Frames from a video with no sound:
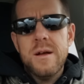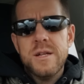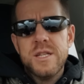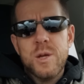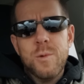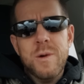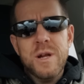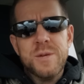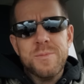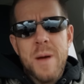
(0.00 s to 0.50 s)

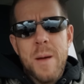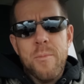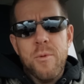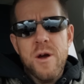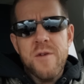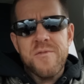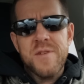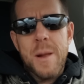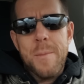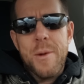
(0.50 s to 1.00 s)
To which my
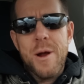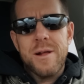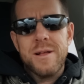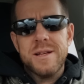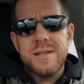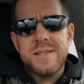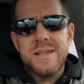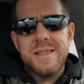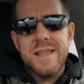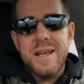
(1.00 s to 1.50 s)
boyfriend
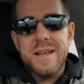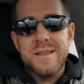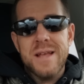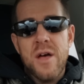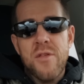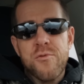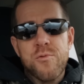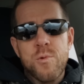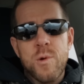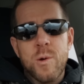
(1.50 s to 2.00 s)
apparently said that he's
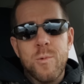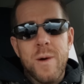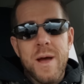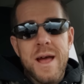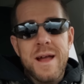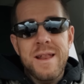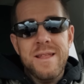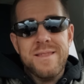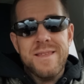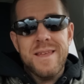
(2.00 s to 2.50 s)
not throwing away
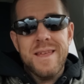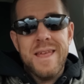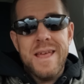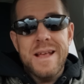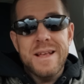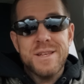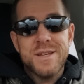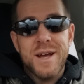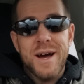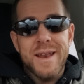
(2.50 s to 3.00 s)
anything.
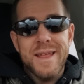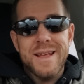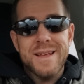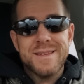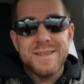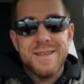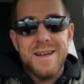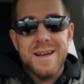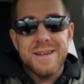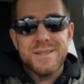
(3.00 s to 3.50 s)
He's cutting his
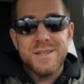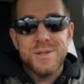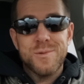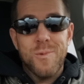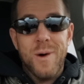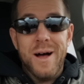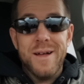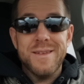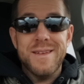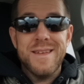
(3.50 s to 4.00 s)
losses
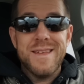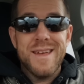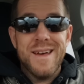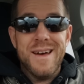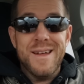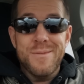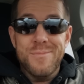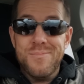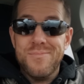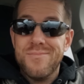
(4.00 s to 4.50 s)
while he
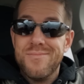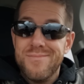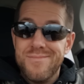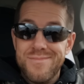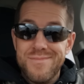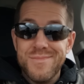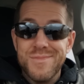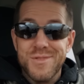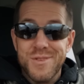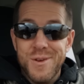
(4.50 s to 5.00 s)
can.
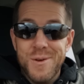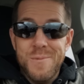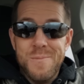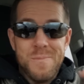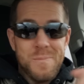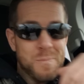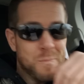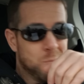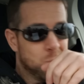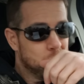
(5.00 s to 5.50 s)
See?
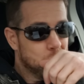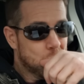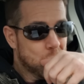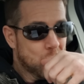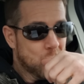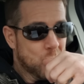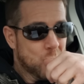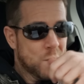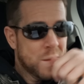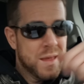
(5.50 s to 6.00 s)

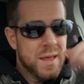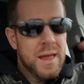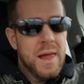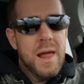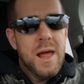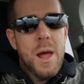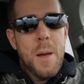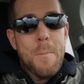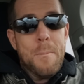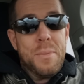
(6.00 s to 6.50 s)

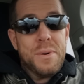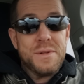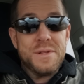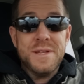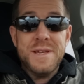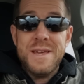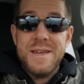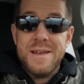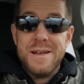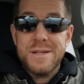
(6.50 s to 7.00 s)

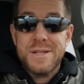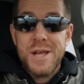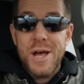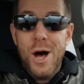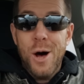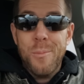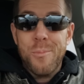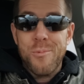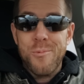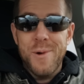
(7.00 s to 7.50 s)
Please
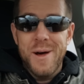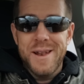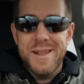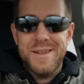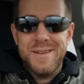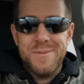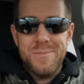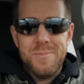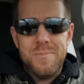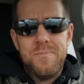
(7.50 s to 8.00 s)
help,
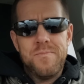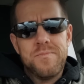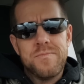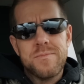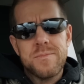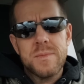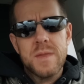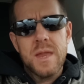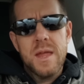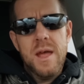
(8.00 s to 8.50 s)
Reddit.
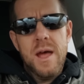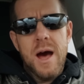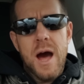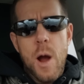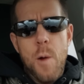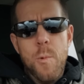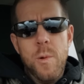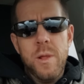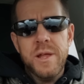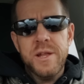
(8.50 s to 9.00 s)
I
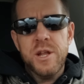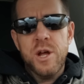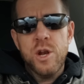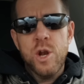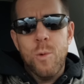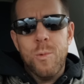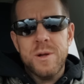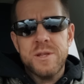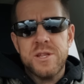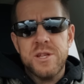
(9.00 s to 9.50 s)
really don't know
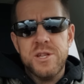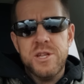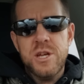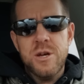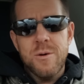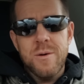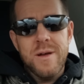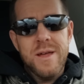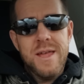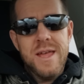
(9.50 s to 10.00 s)
what to
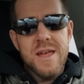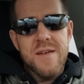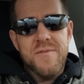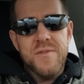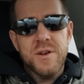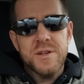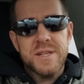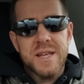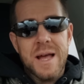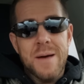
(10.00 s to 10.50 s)
do. It
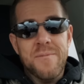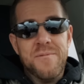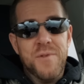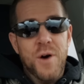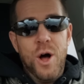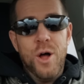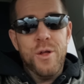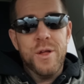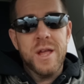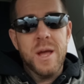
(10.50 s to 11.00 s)
feels like I'm
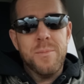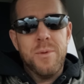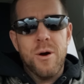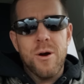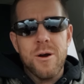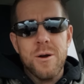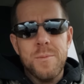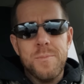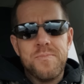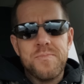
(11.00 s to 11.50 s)
falling
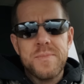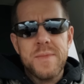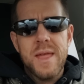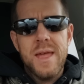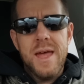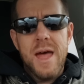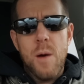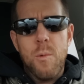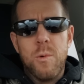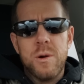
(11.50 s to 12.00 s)
apart.
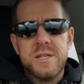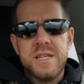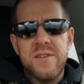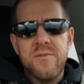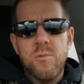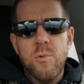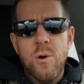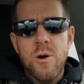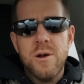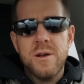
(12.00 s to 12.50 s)
And what's
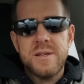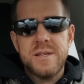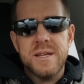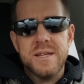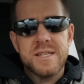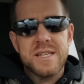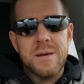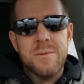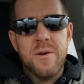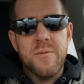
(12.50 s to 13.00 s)
even worse
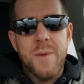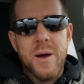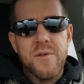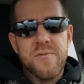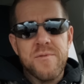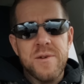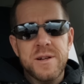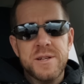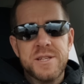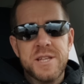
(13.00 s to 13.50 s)
is some of my
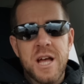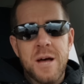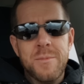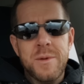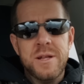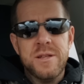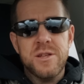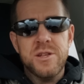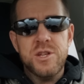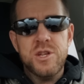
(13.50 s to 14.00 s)
friends tell
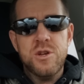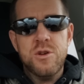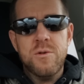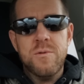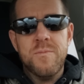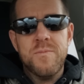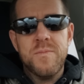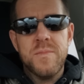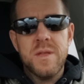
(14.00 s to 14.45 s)
me to do